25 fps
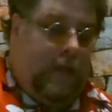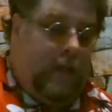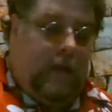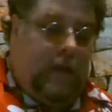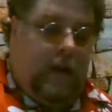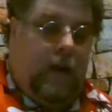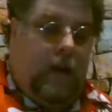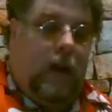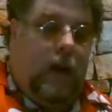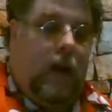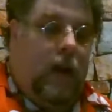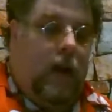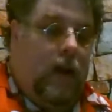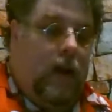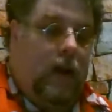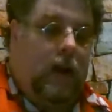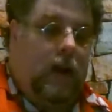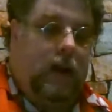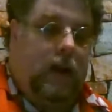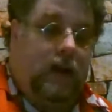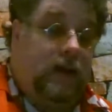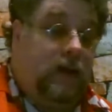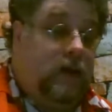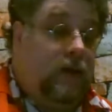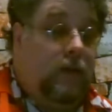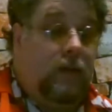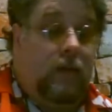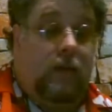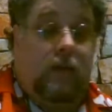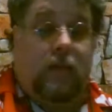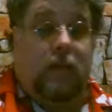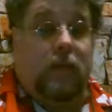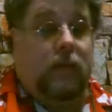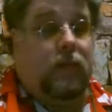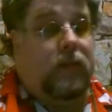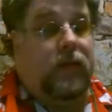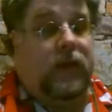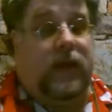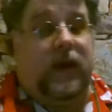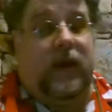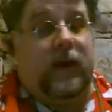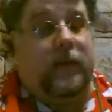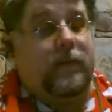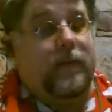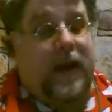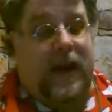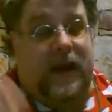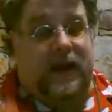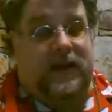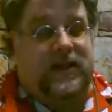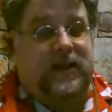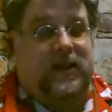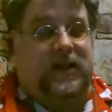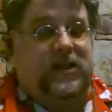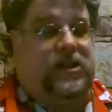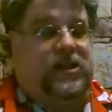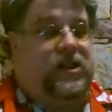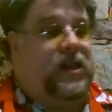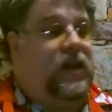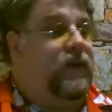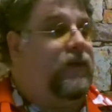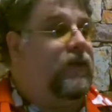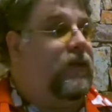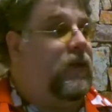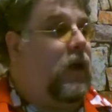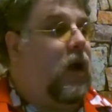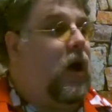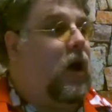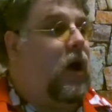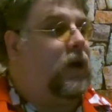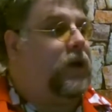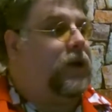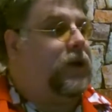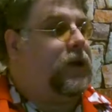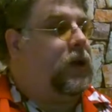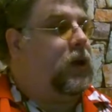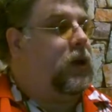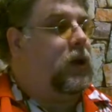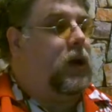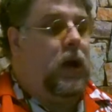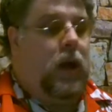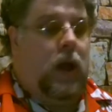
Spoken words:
The amazing Steve Clausen.